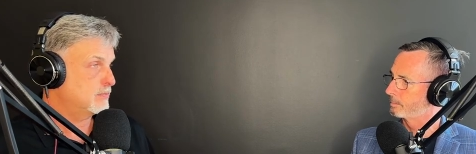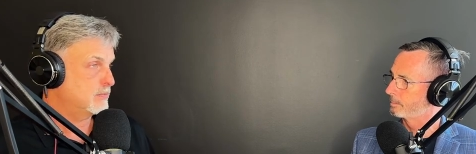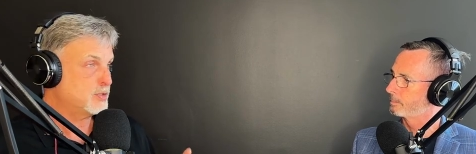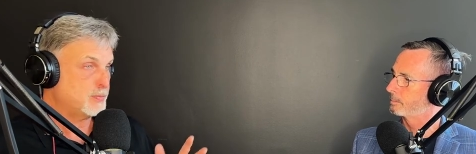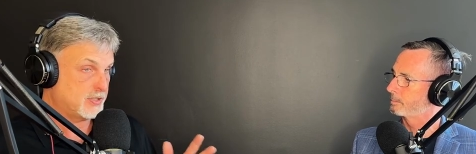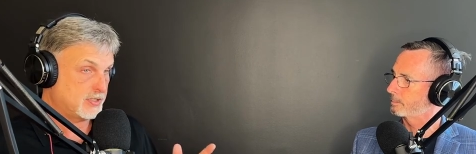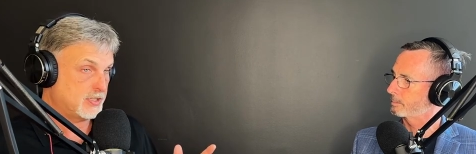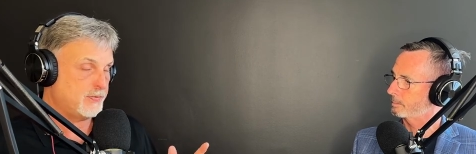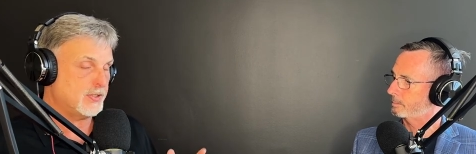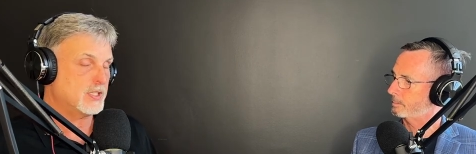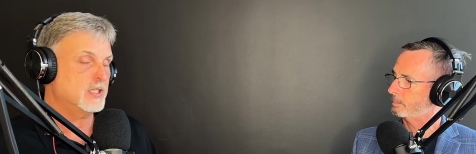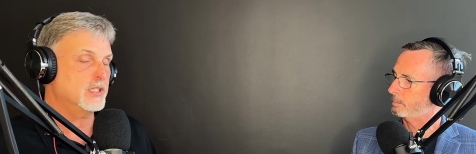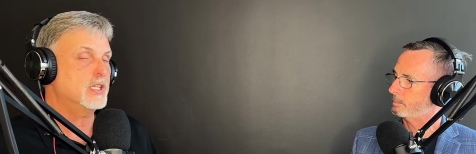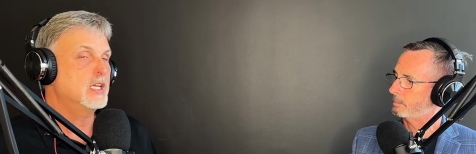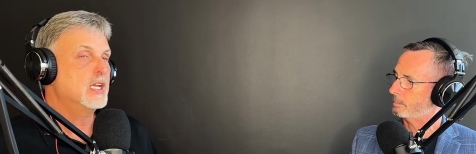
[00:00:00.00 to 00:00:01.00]

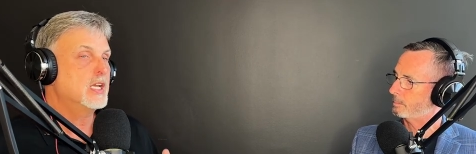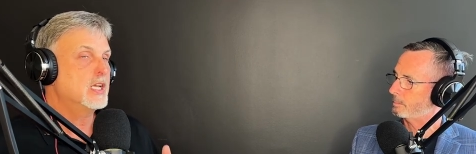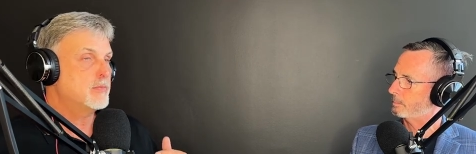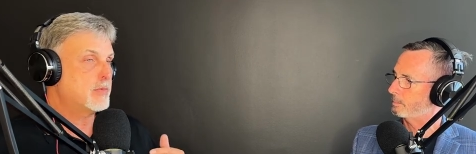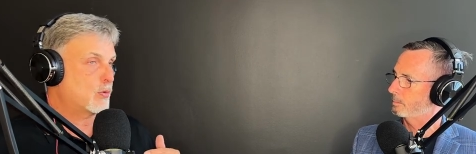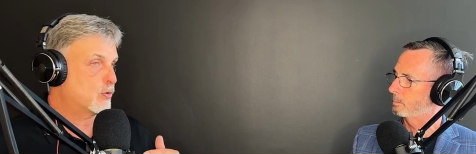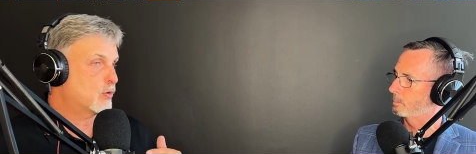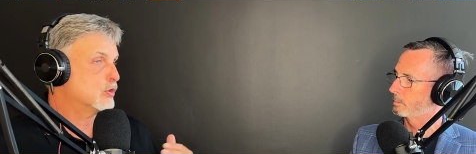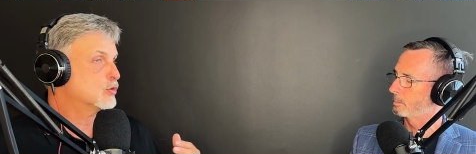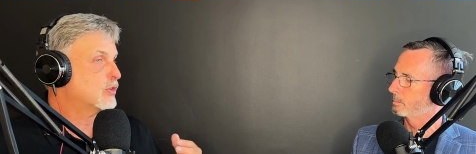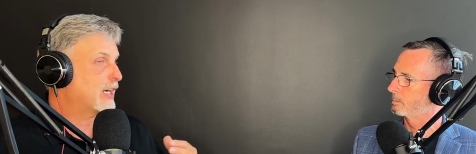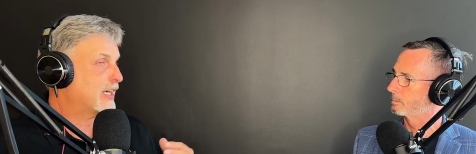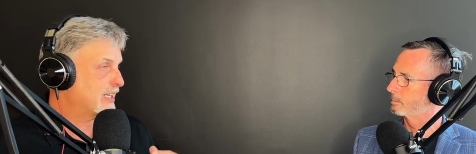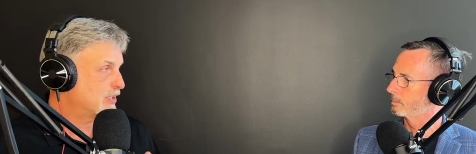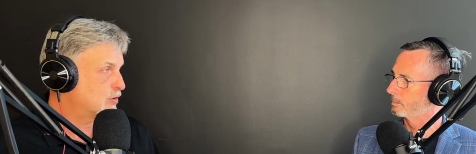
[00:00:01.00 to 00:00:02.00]
Speaker 1: specifically, but we're going to
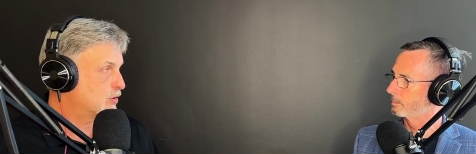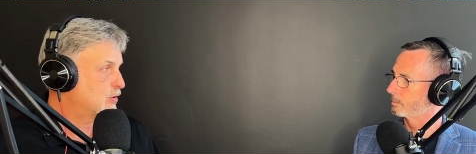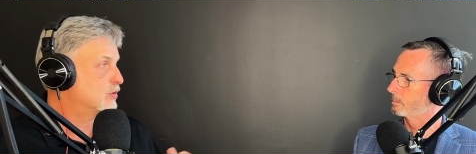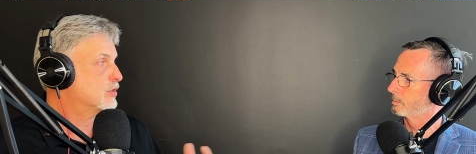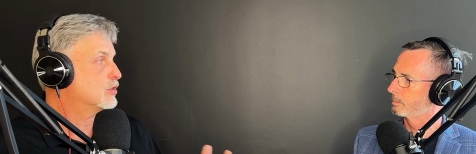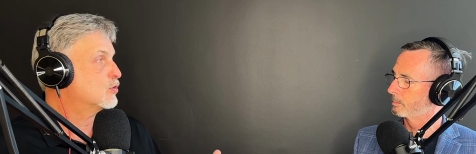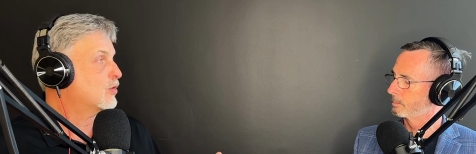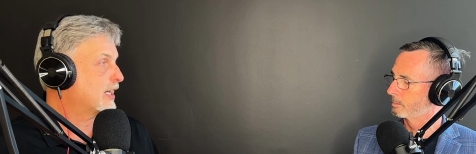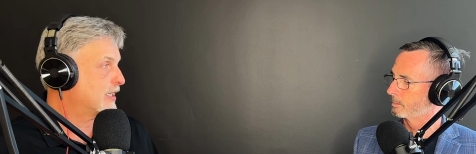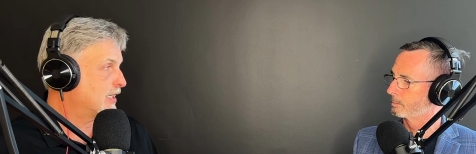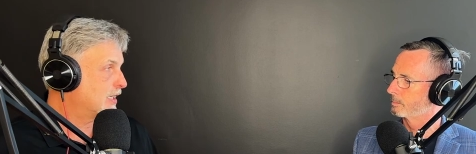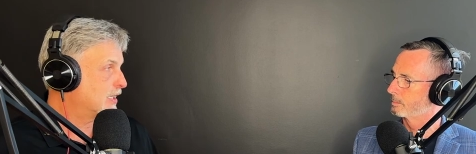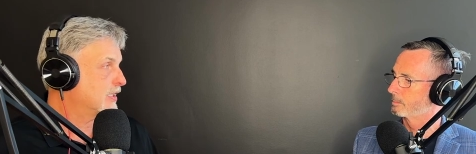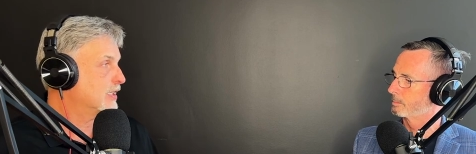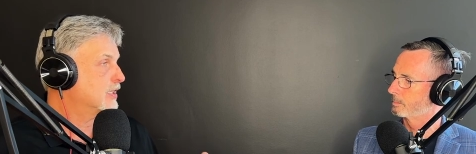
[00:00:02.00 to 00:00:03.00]
try to introduce the dry
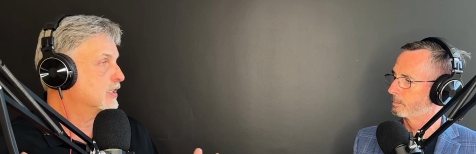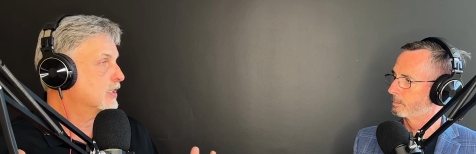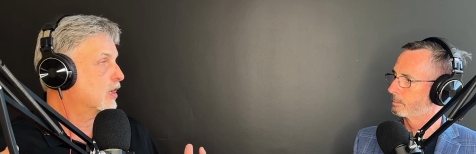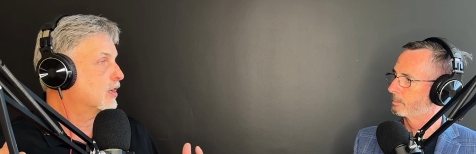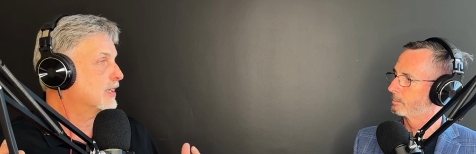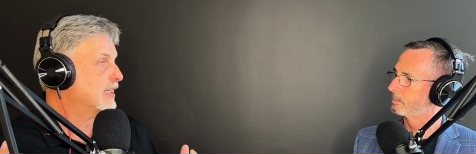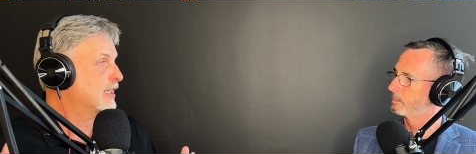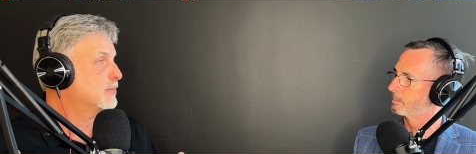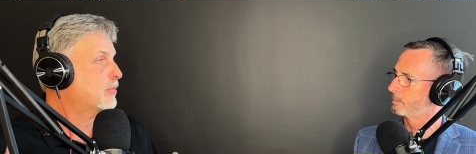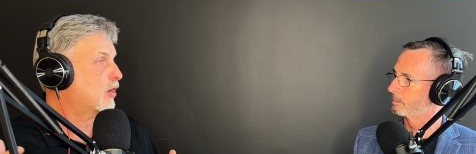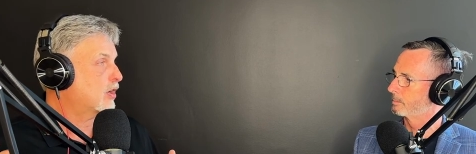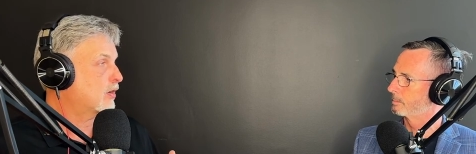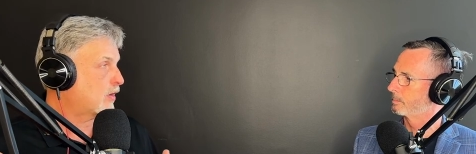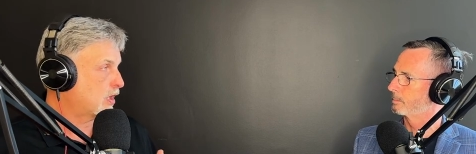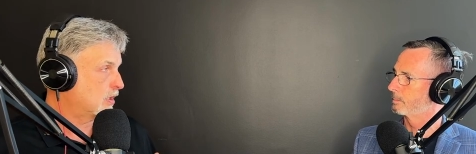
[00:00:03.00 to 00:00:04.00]
needling in there in
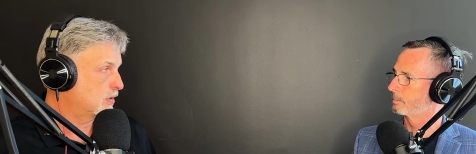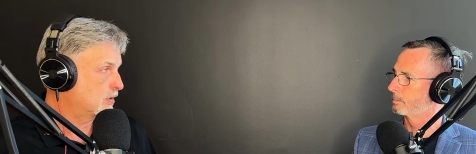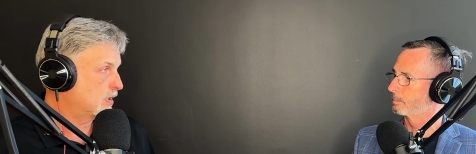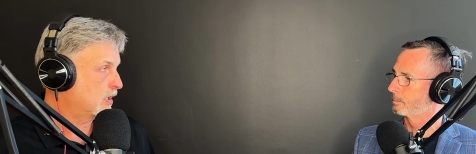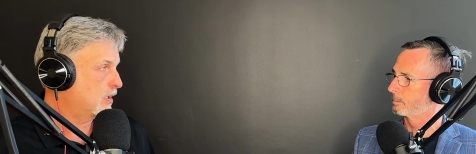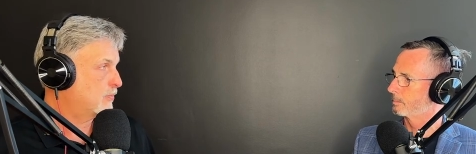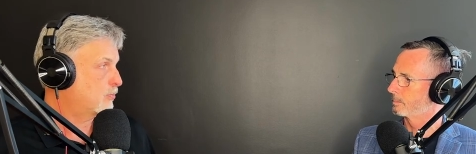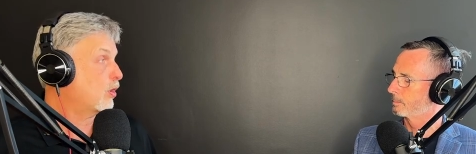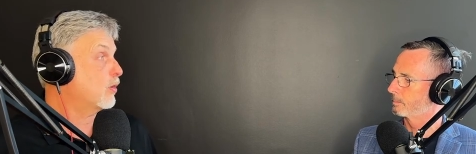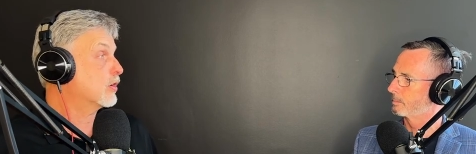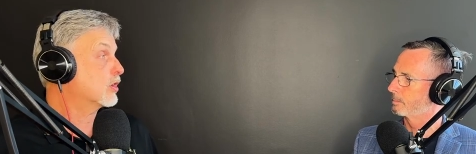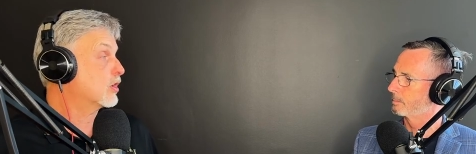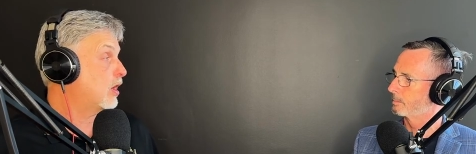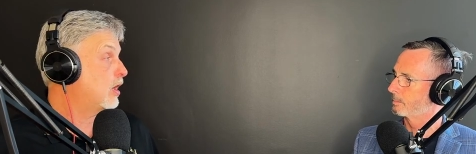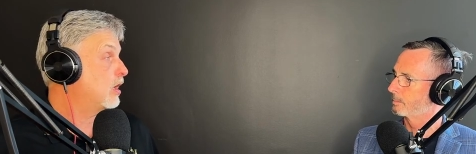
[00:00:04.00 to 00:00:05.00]
part of our uh,
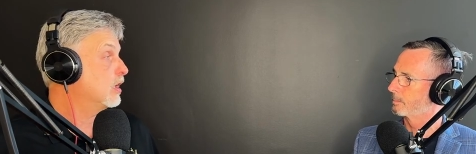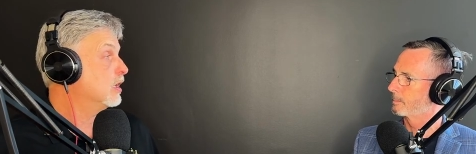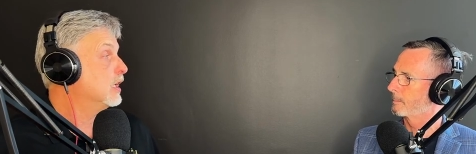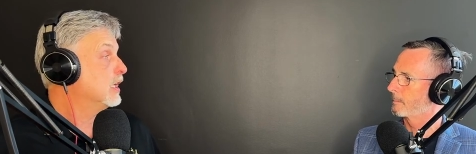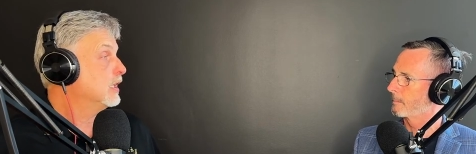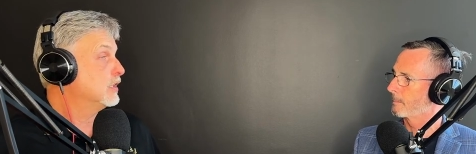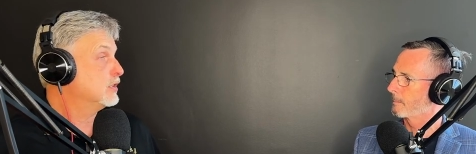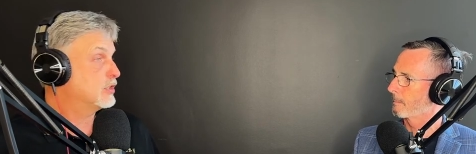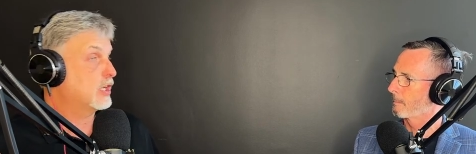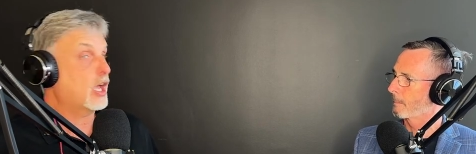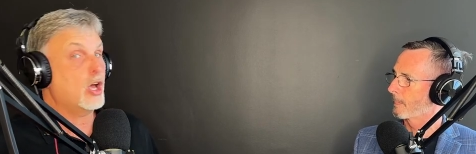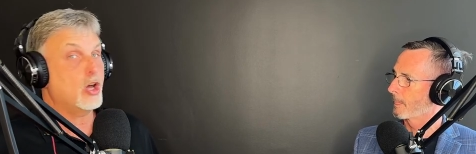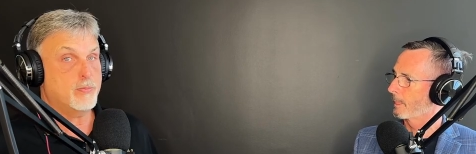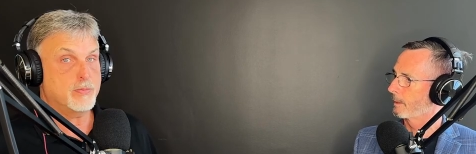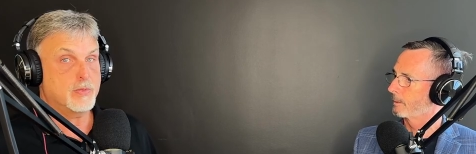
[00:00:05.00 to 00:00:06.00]
protocol to
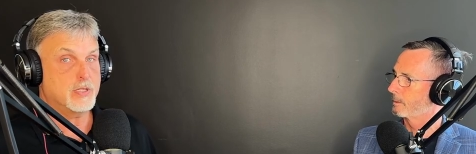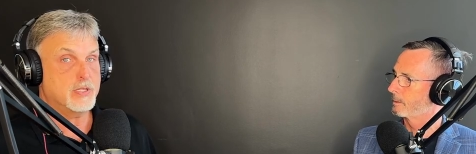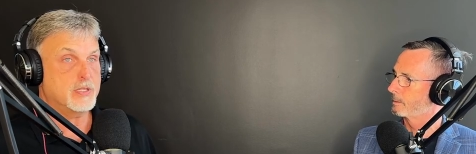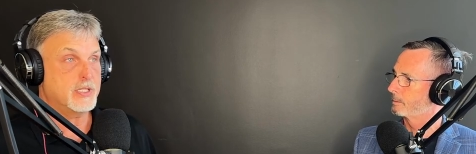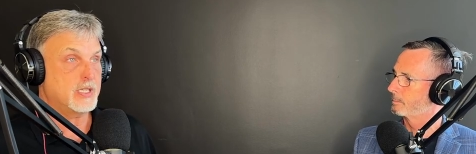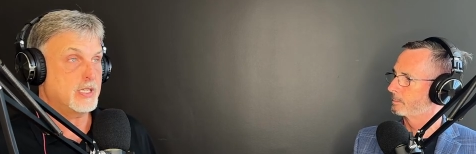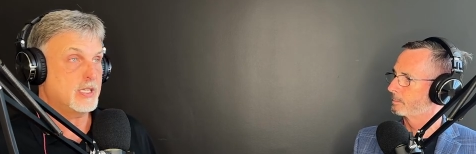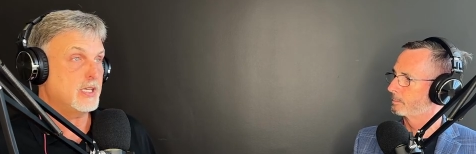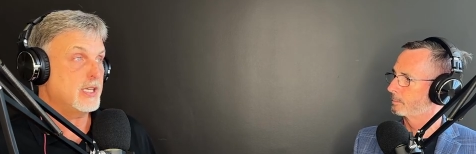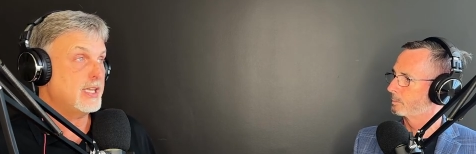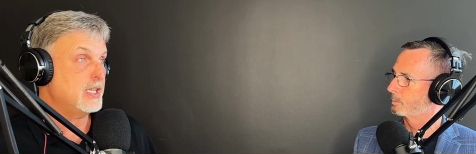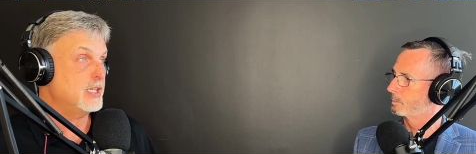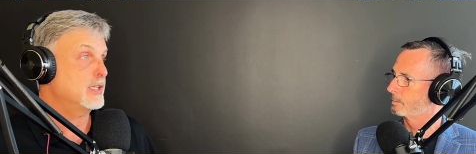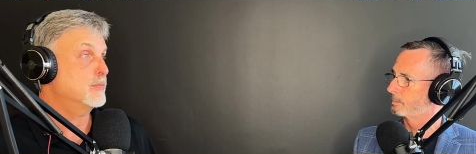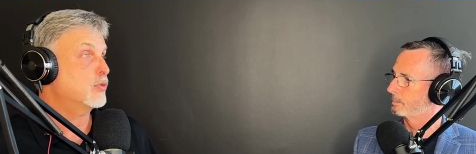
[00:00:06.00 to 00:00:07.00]
help the
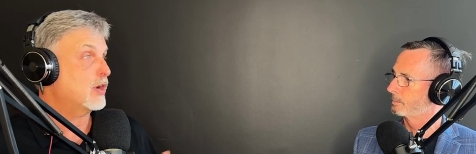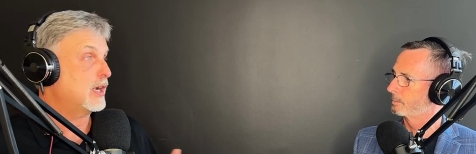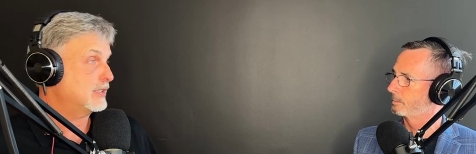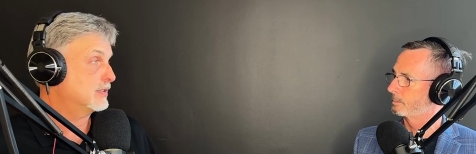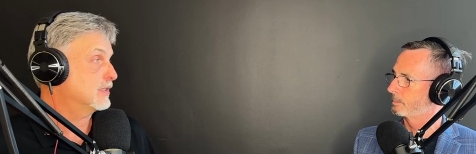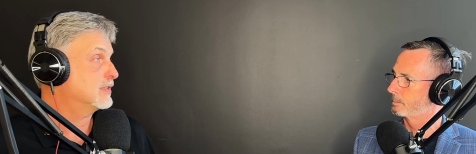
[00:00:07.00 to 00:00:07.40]
healing process